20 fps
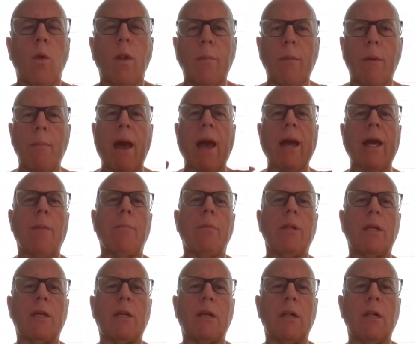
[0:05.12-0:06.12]
let me back up a
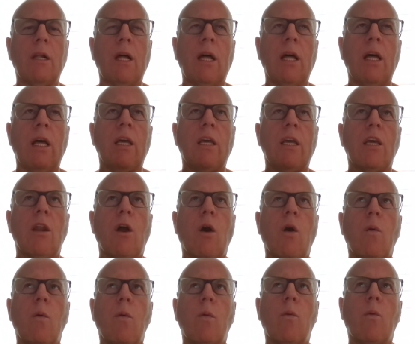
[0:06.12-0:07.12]
little.
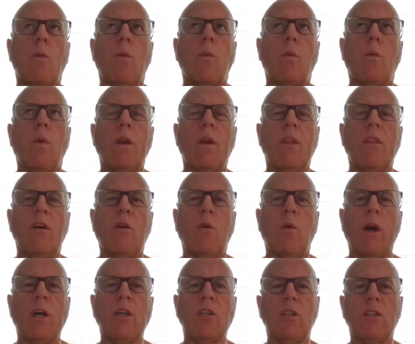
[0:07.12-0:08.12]
One of the
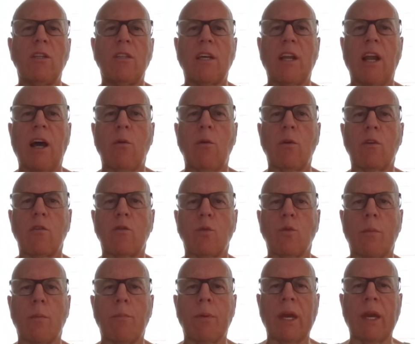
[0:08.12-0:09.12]
questions that I was
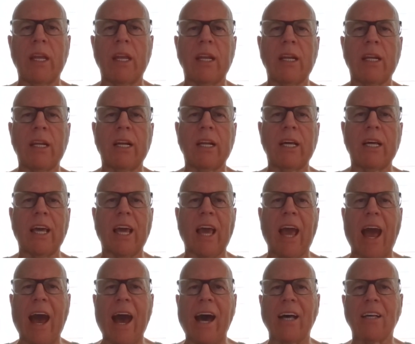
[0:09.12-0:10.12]
repeatedly
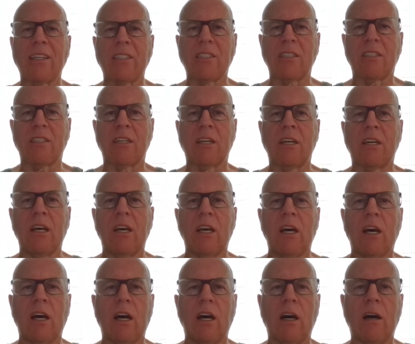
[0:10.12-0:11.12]
asked,
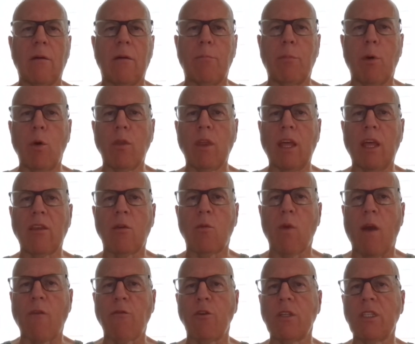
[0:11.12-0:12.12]
both at the
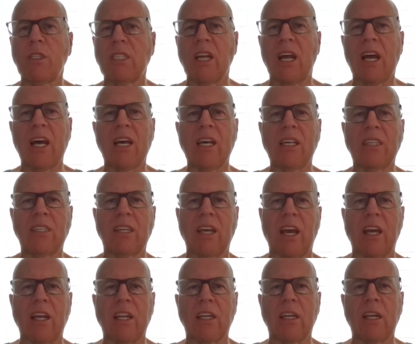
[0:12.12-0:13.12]
reference desk
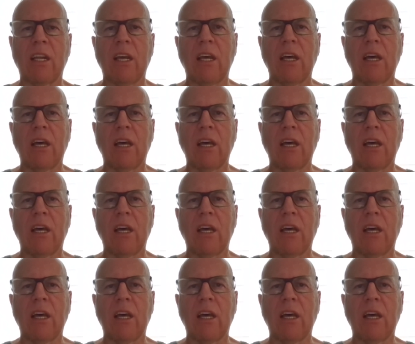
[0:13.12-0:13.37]
and